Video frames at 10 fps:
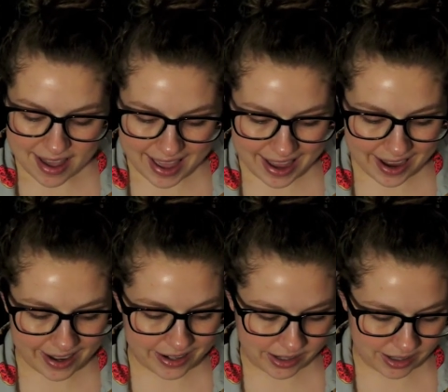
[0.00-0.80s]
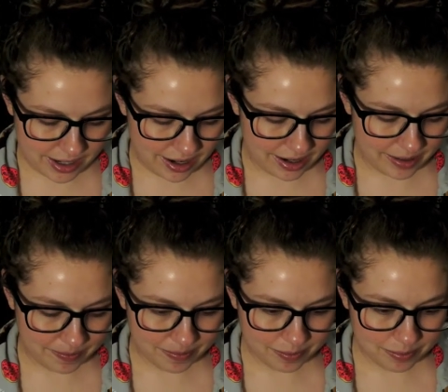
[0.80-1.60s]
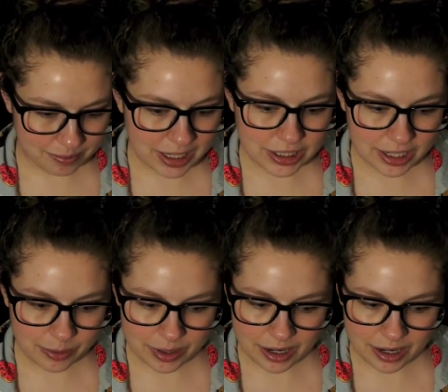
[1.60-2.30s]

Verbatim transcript: and um, much like when